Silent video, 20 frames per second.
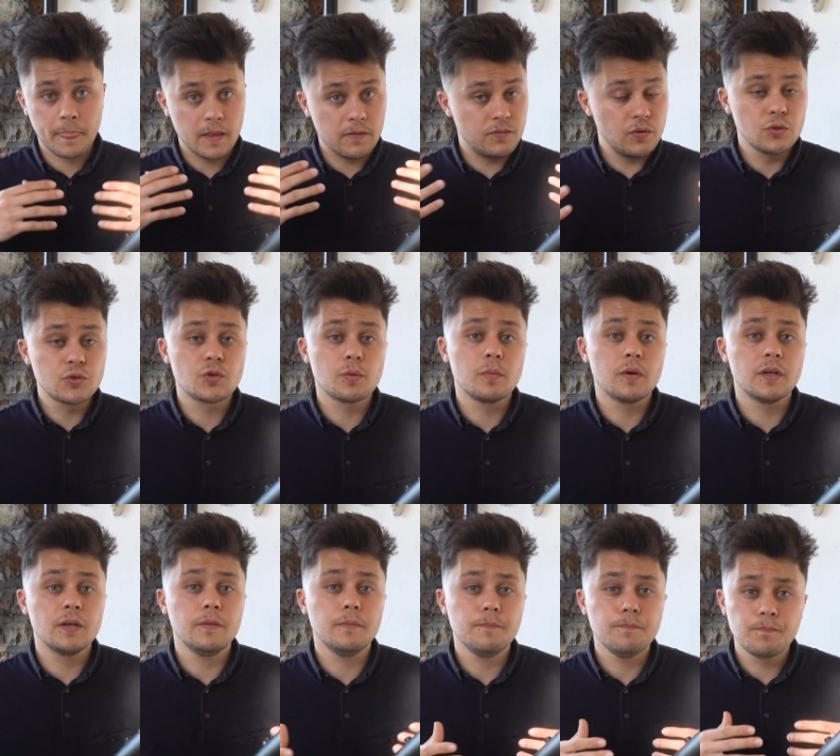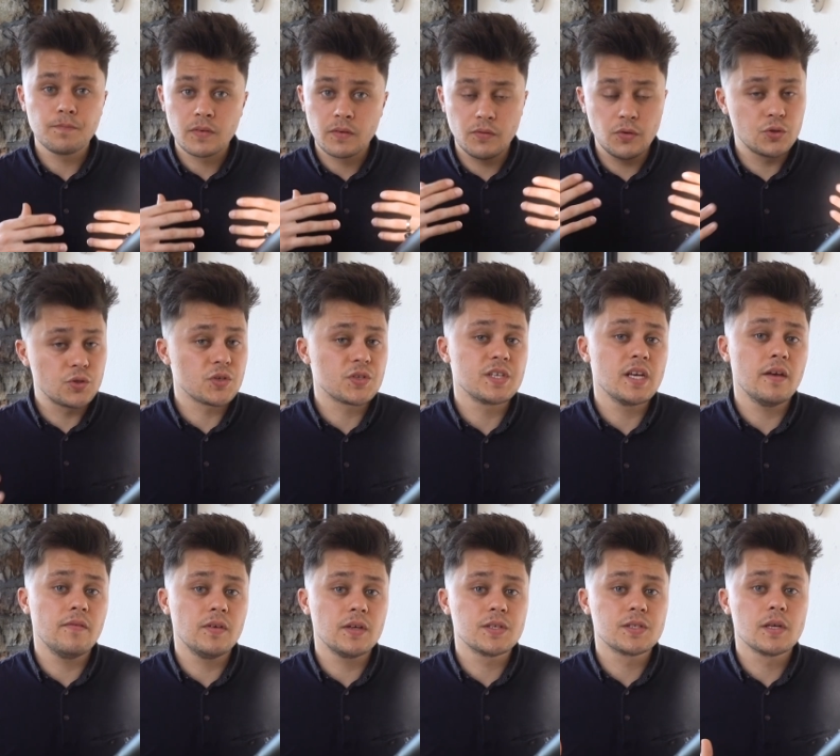future money, future
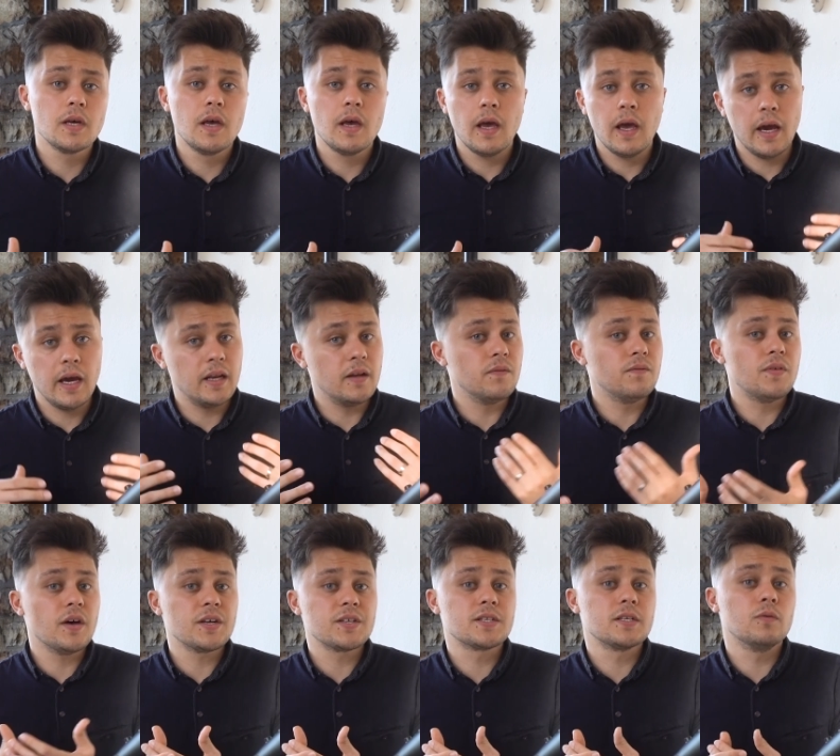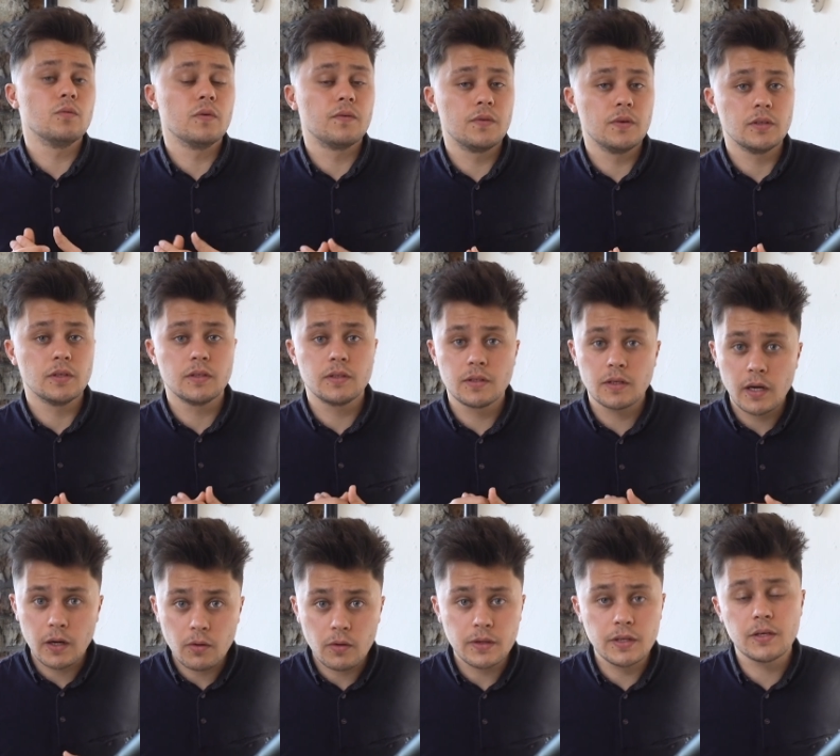savings, and invest it within the
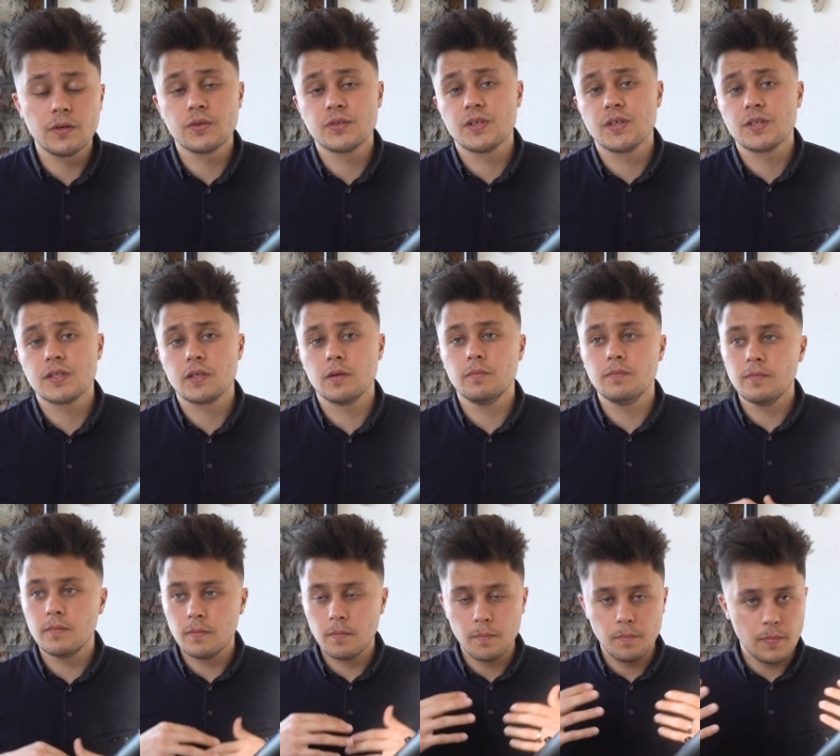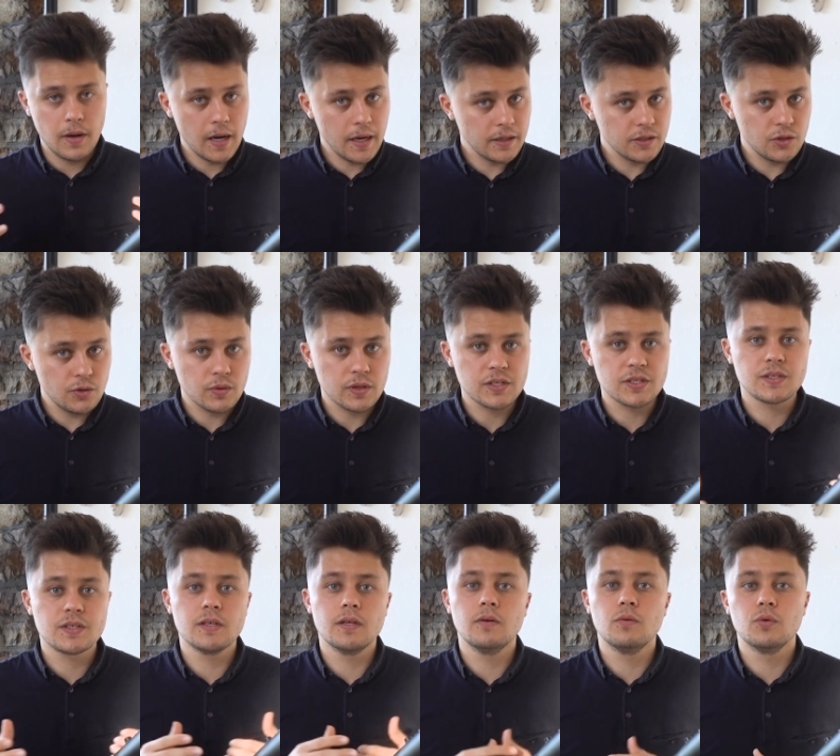Terra ecosystem, buying
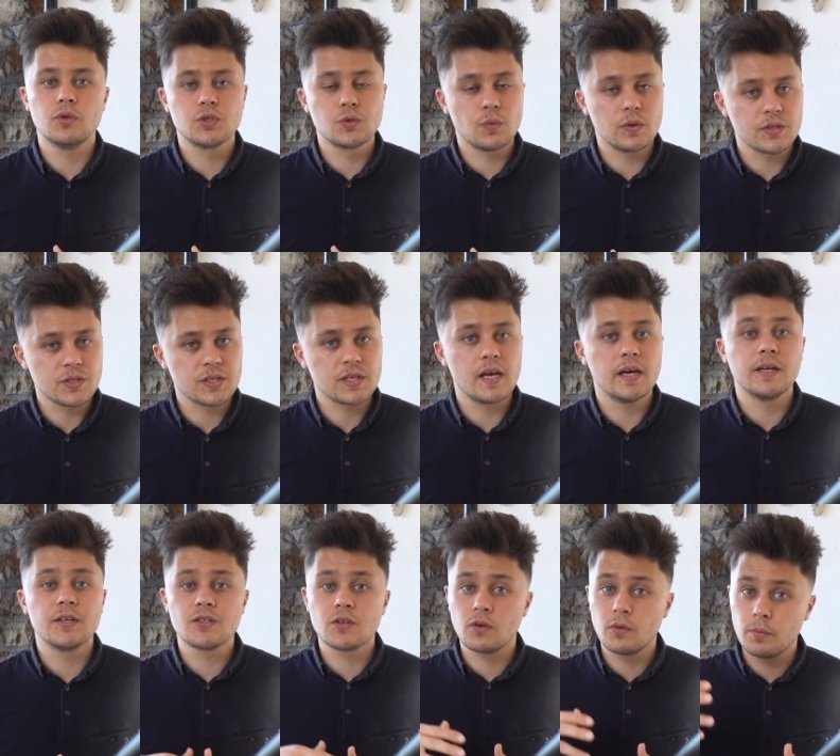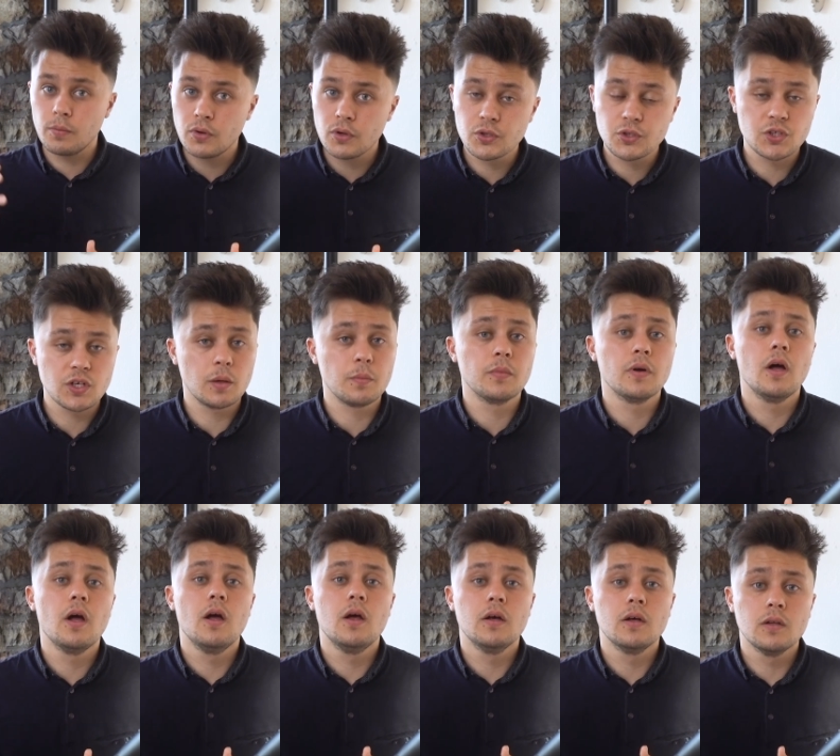UST, which once again is going to push up
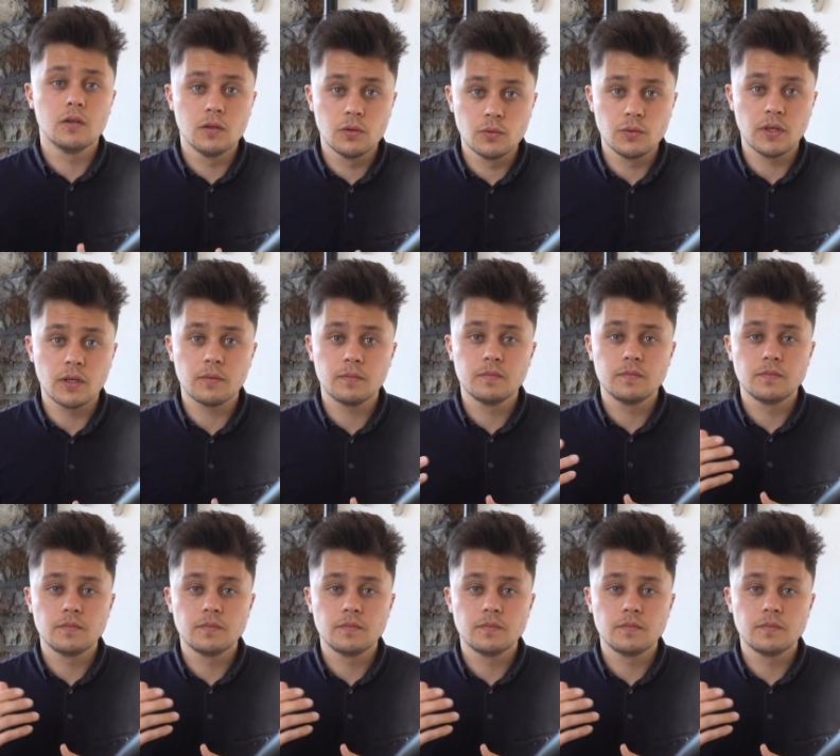Luna.